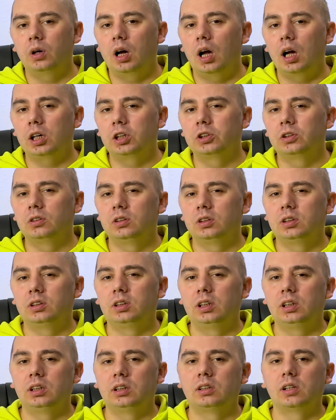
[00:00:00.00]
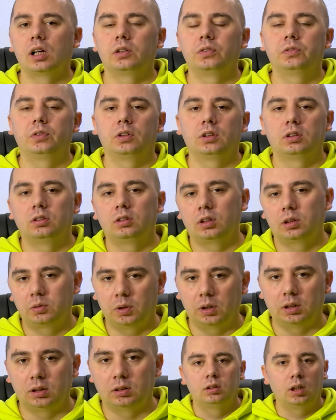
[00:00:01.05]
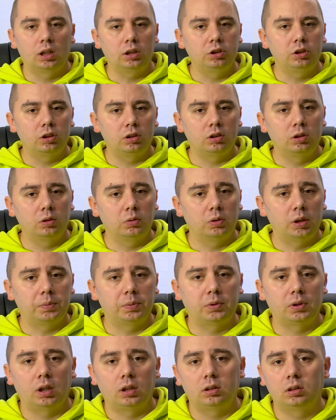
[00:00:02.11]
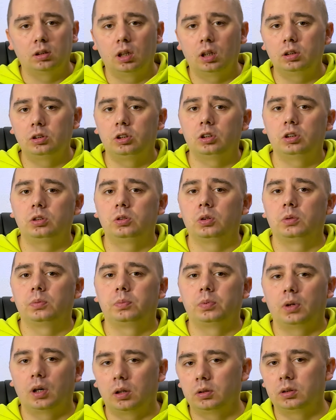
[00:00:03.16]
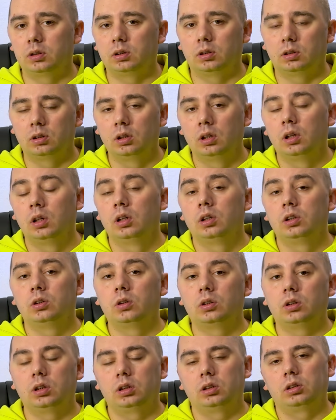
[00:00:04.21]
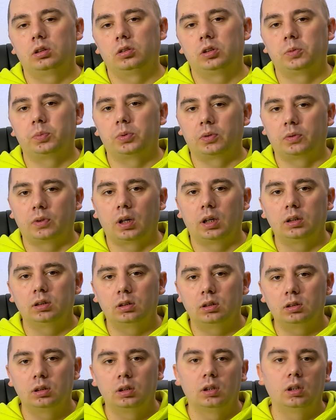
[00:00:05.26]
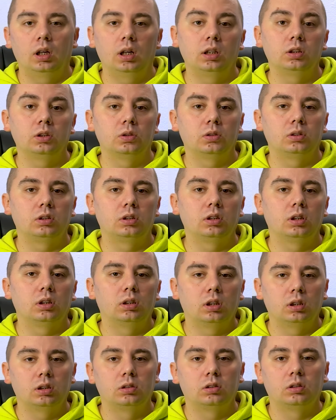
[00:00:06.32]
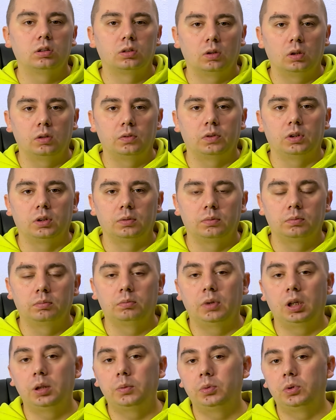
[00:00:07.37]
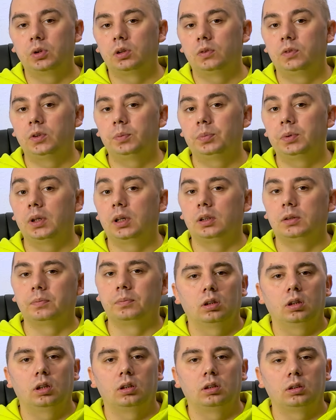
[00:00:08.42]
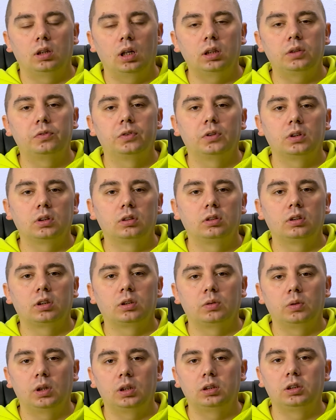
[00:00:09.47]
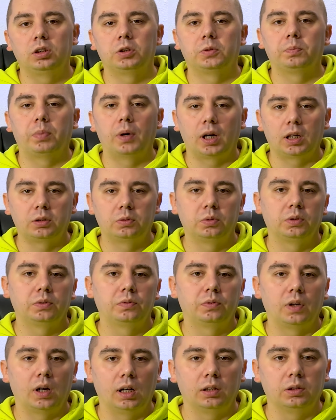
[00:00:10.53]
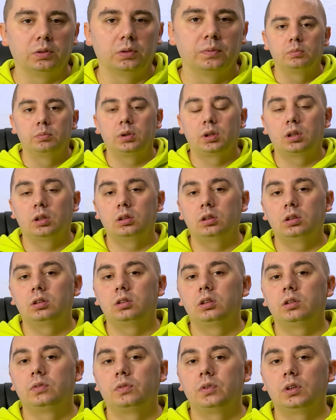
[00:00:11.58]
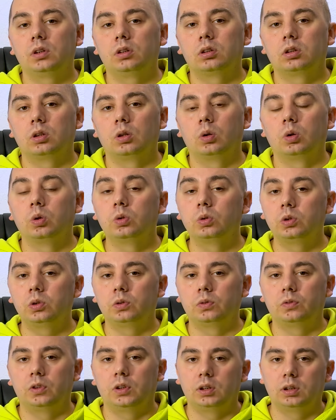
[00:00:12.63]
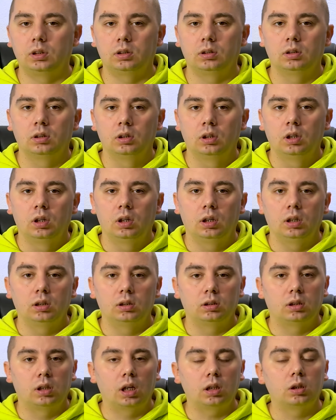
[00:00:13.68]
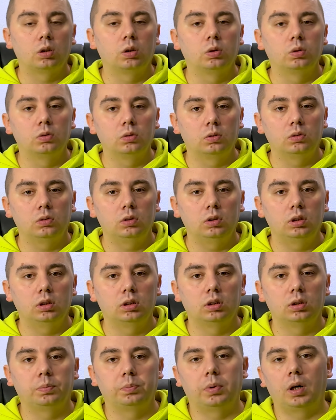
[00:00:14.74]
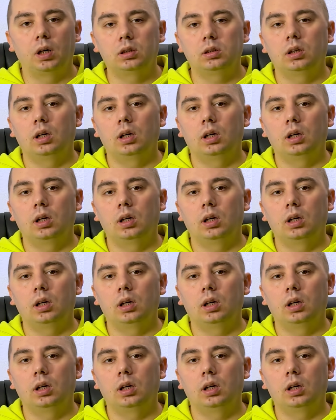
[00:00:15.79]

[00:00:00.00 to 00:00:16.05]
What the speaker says: actually sees that first request? Not just the website, not just your browser, your internet provider, and your DNS resolver, maybe your VPN. And that first request is packed with value because it reveals who you visit. And that who is the part